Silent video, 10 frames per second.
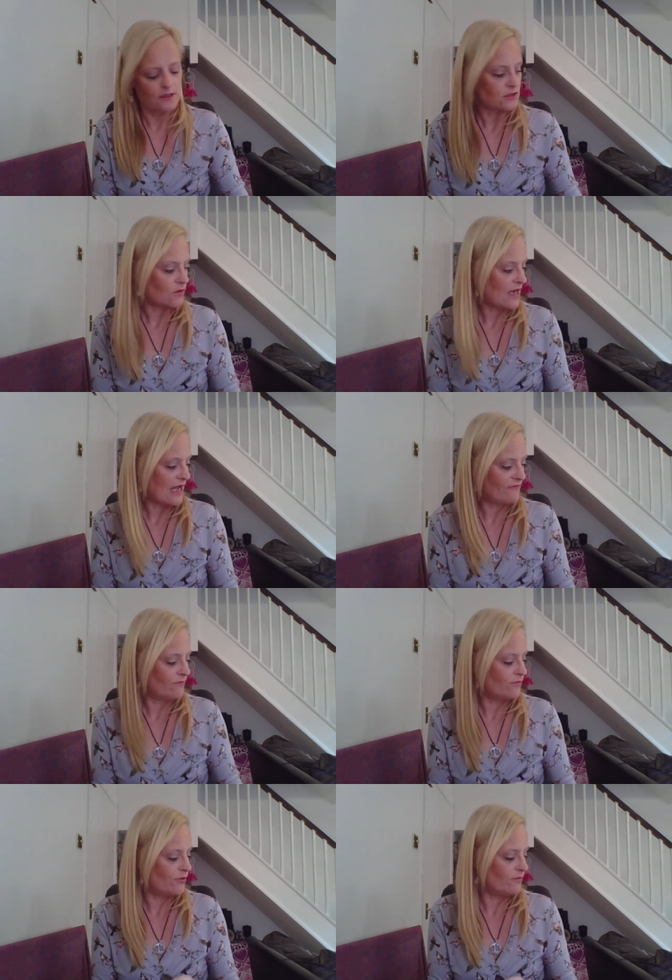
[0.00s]
So I
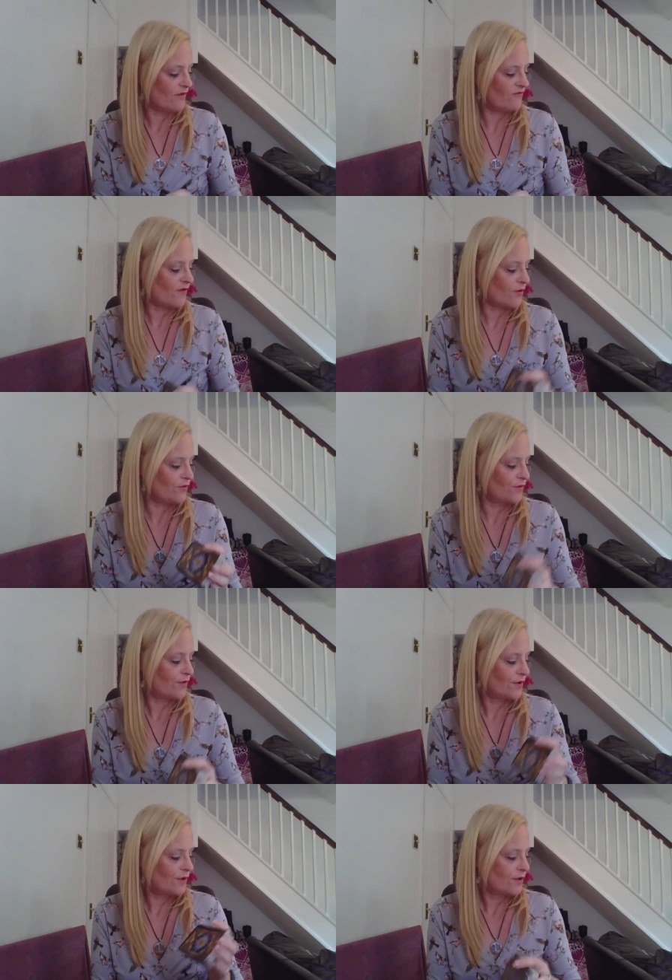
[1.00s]
haven't put my phone
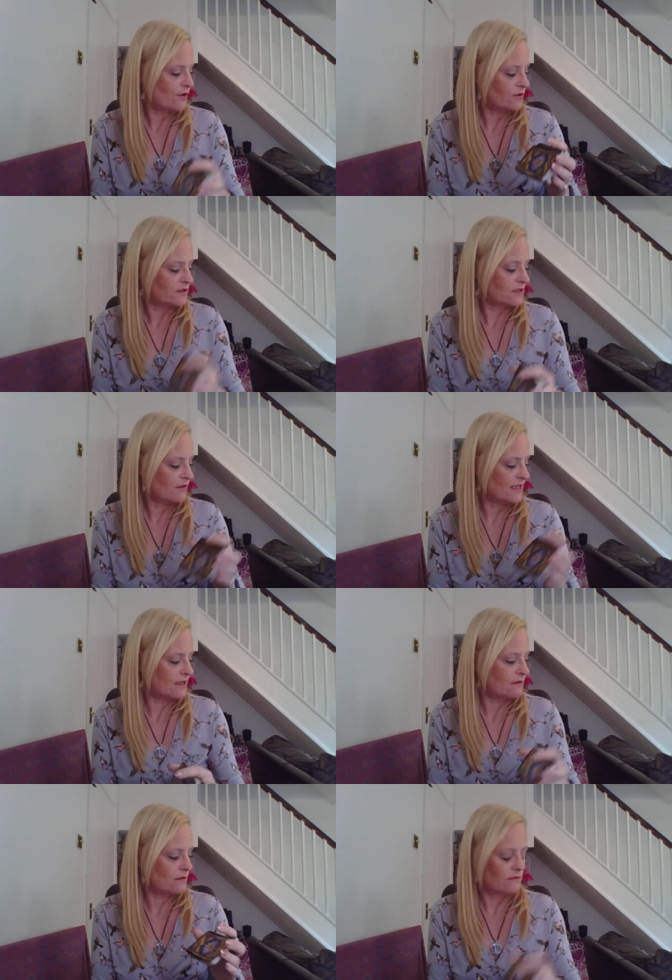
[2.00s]
on
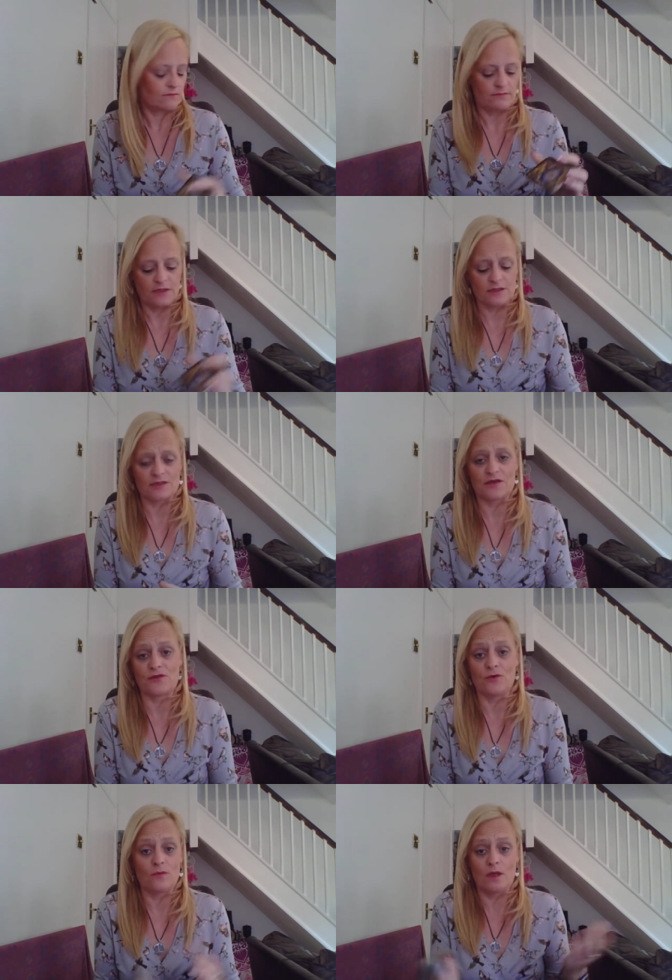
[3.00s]
silent because I
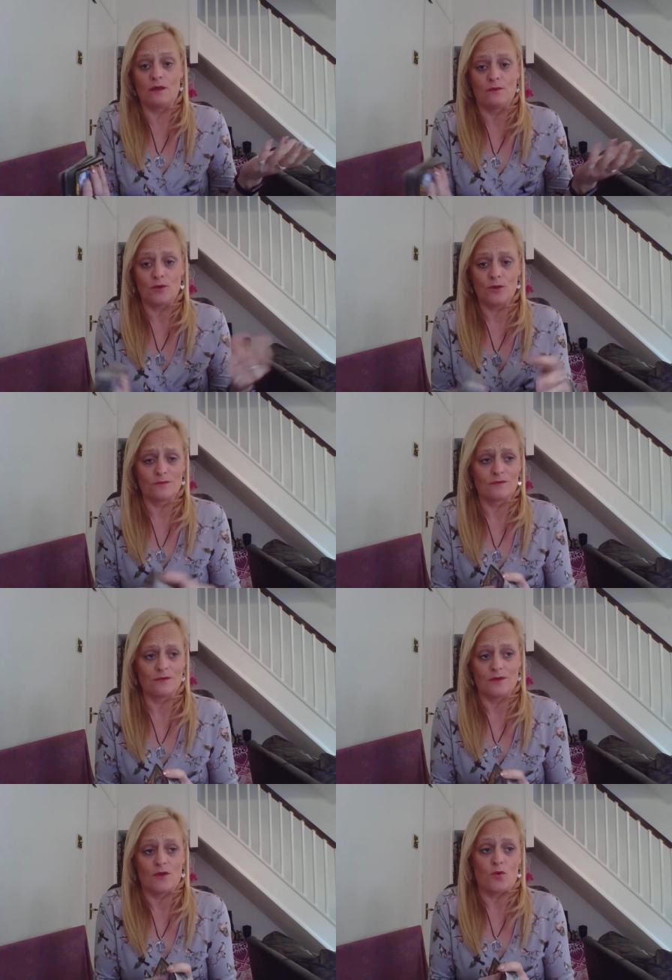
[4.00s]
thought,
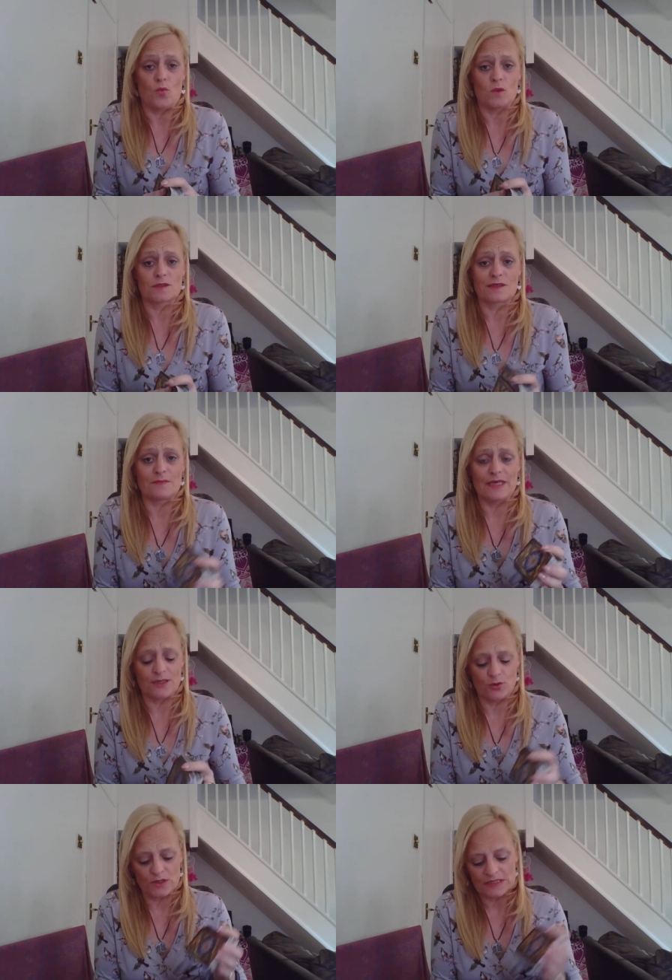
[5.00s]
what's going to make
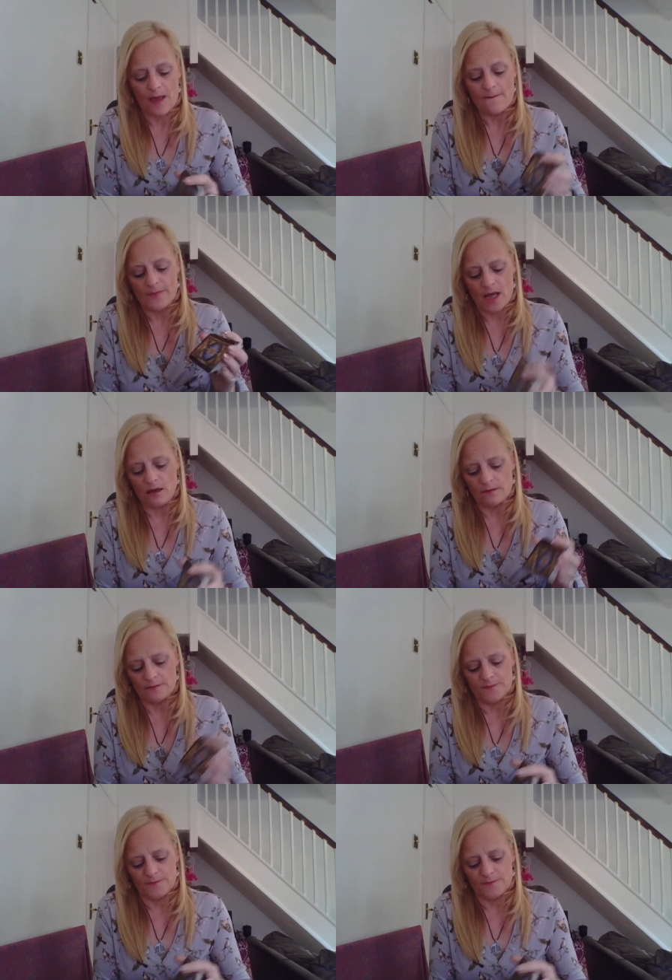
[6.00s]
a noise? But...